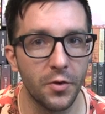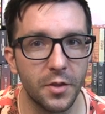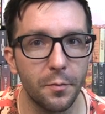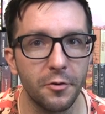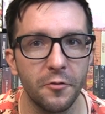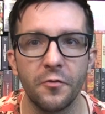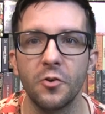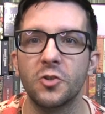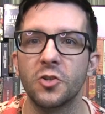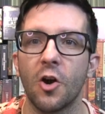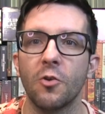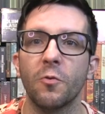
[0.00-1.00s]
with the Blue
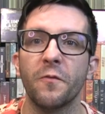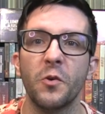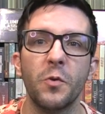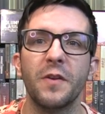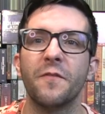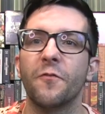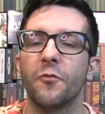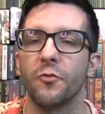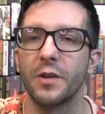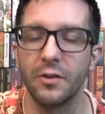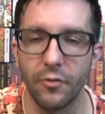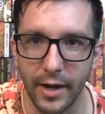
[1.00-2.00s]
Futon reviewing
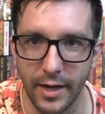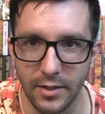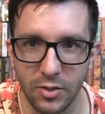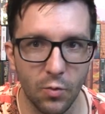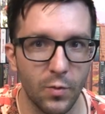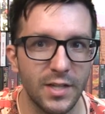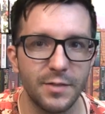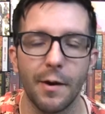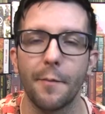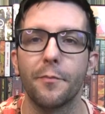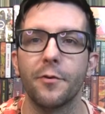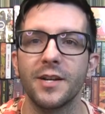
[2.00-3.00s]
Freelance. So, what's
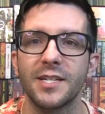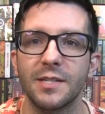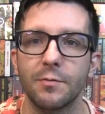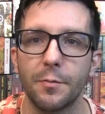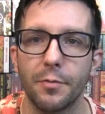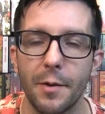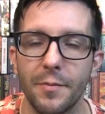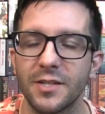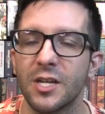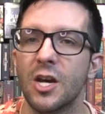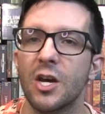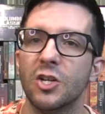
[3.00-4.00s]
about? Pretty simple premise.
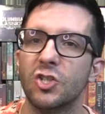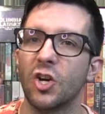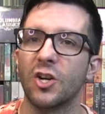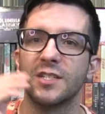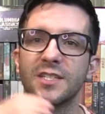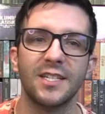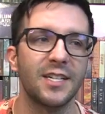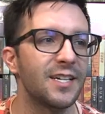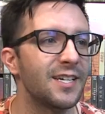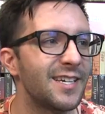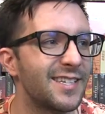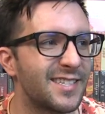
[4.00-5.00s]
John Cena
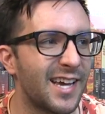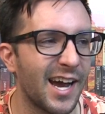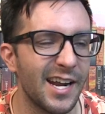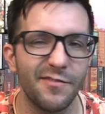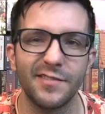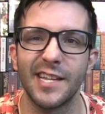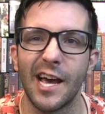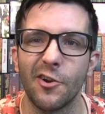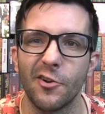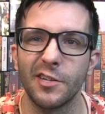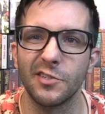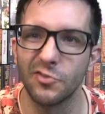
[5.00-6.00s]
is kind of down
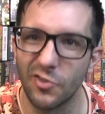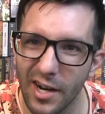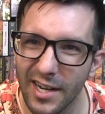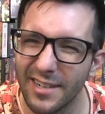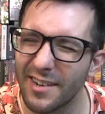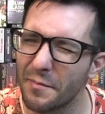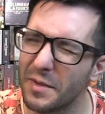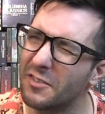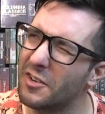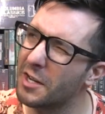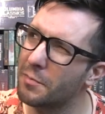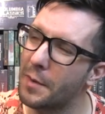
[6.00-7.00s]
on his luck. I mean,
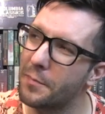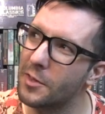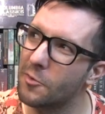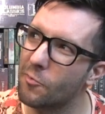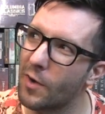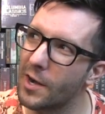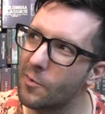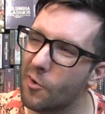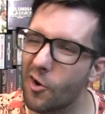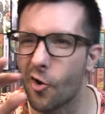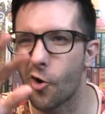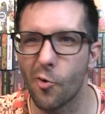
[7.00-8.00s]
luck might be the right
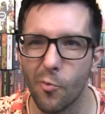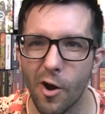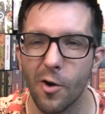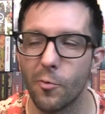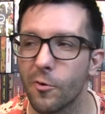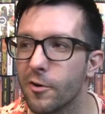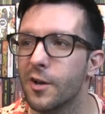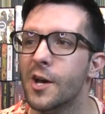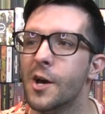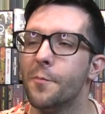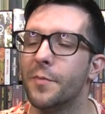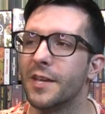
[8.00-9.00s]
or wrong word,
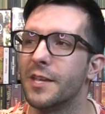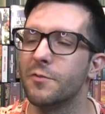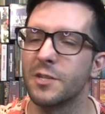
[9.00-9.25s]
but he